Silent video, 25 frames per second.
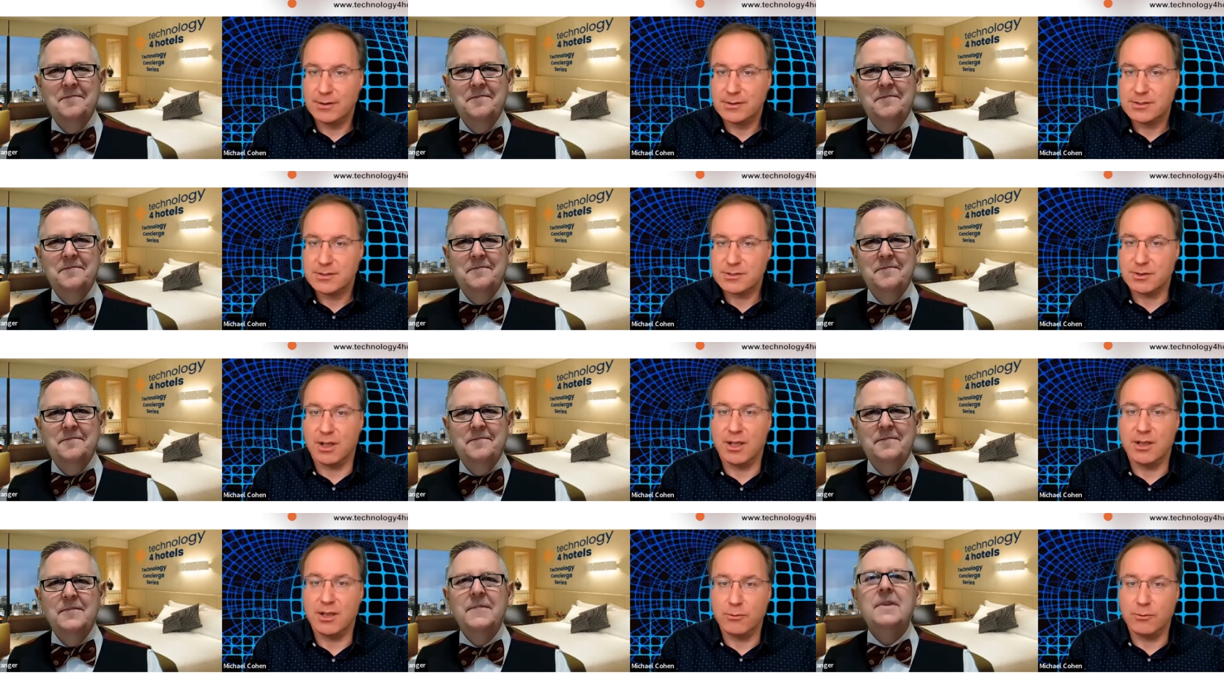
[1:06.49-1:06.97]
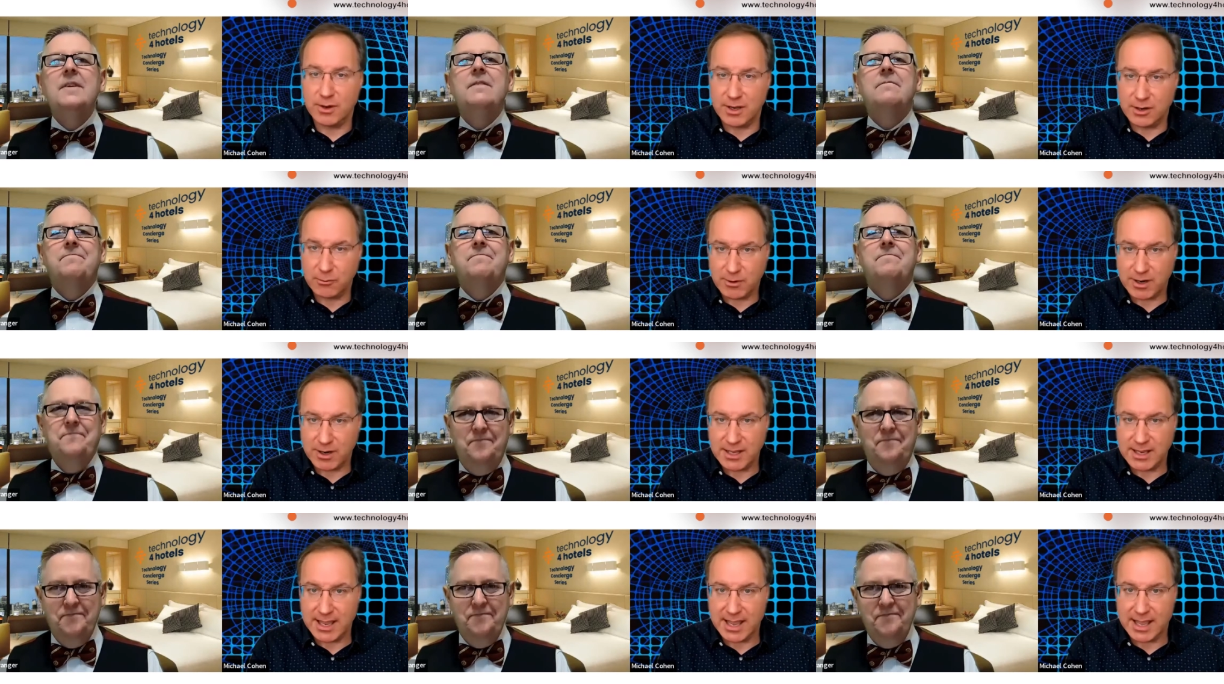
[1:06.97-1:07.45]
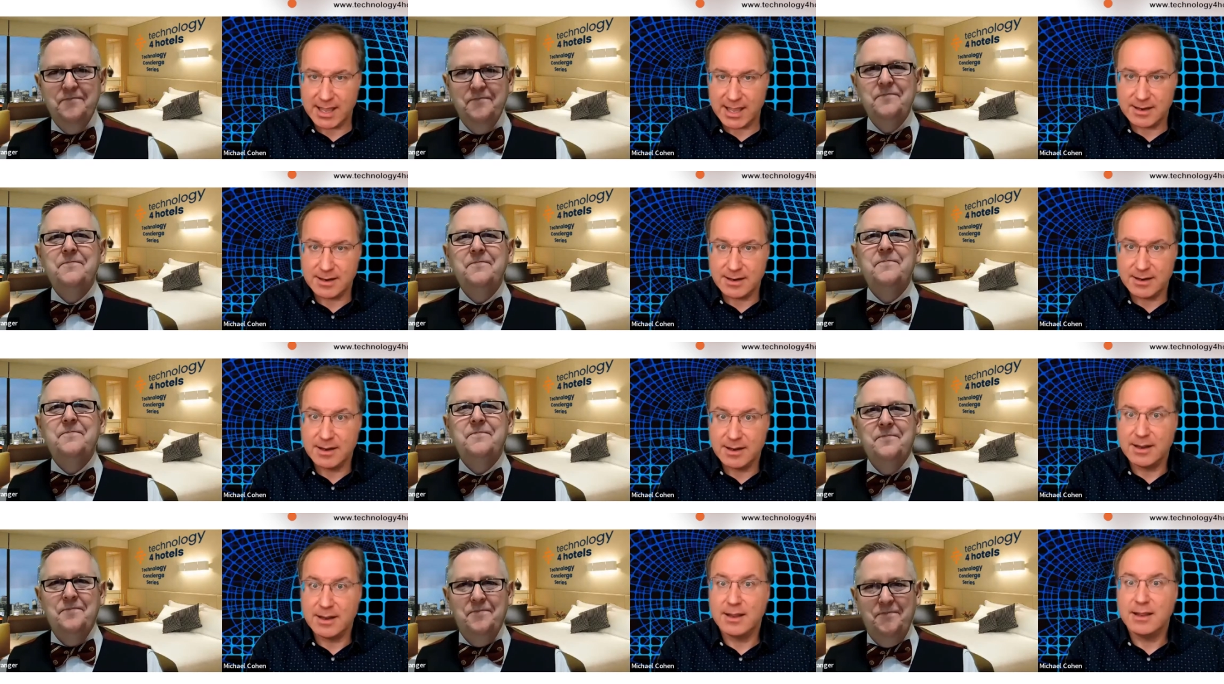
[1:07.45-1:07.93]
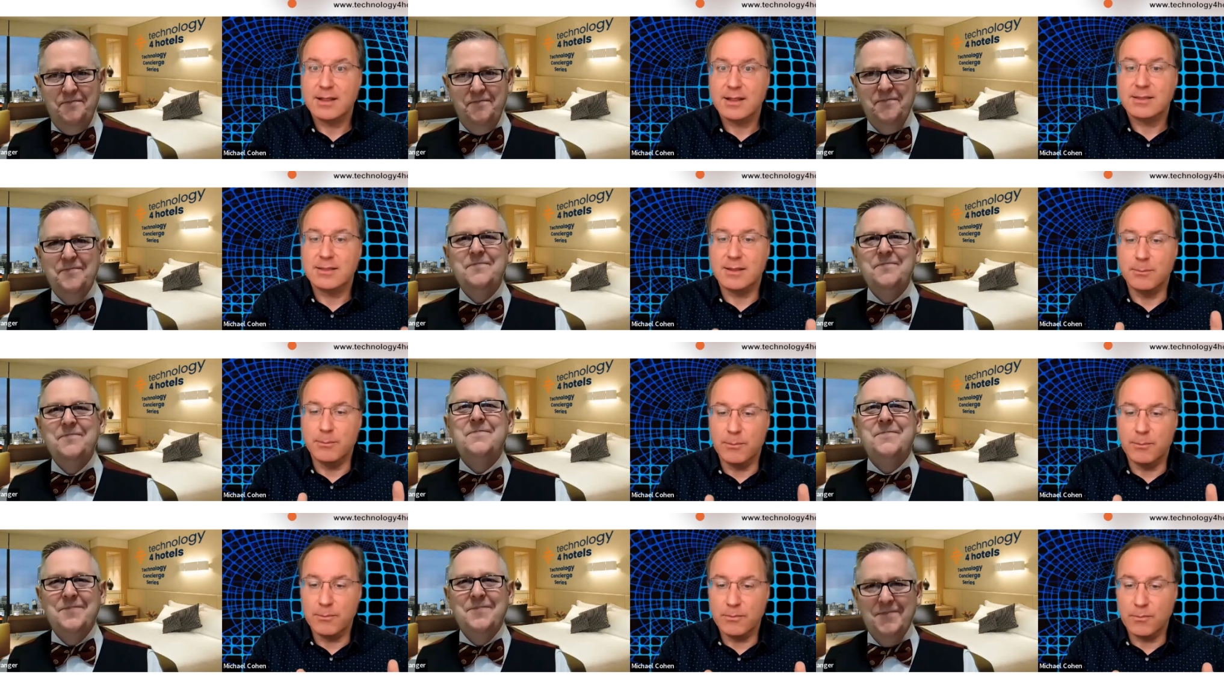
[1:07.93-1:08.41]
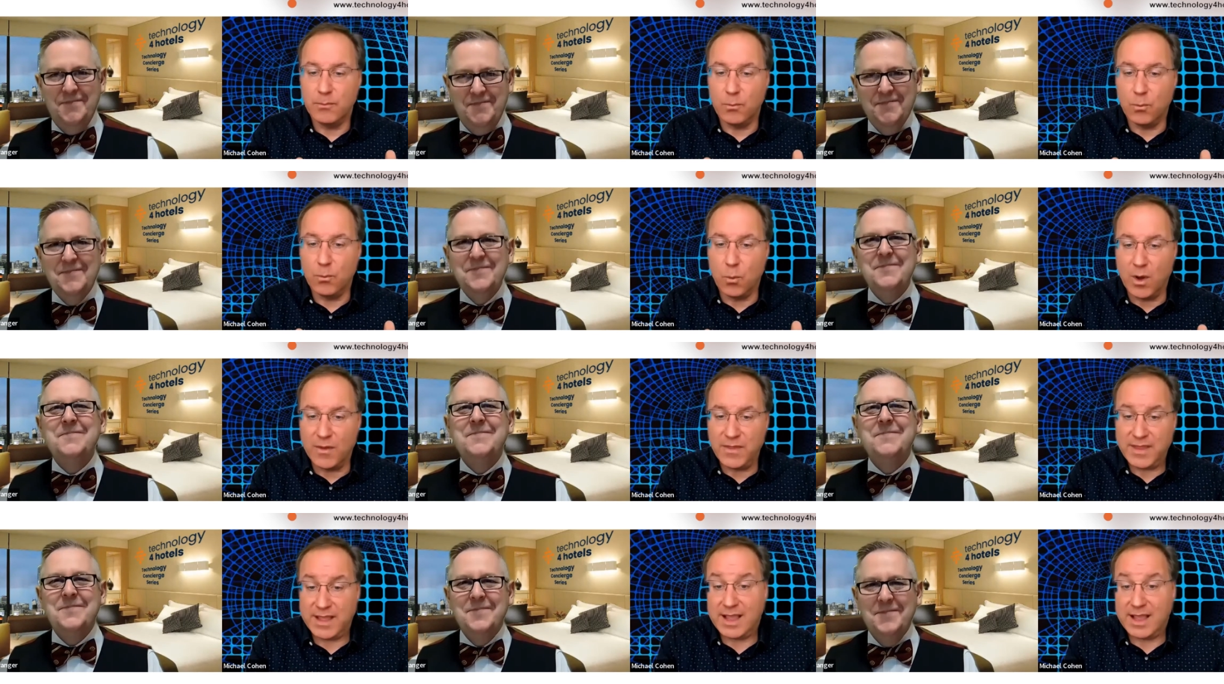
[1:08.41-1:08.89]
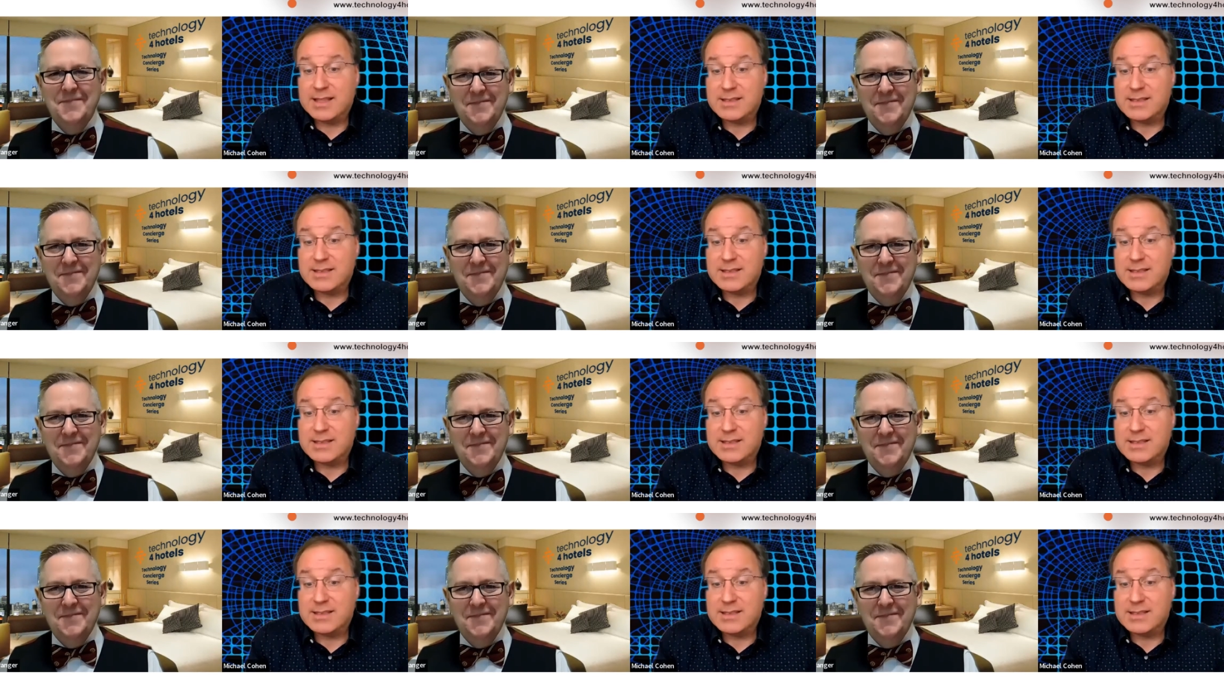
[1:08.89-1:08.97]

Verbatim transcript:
Speaker 1: So I'll reiterate again. The one thing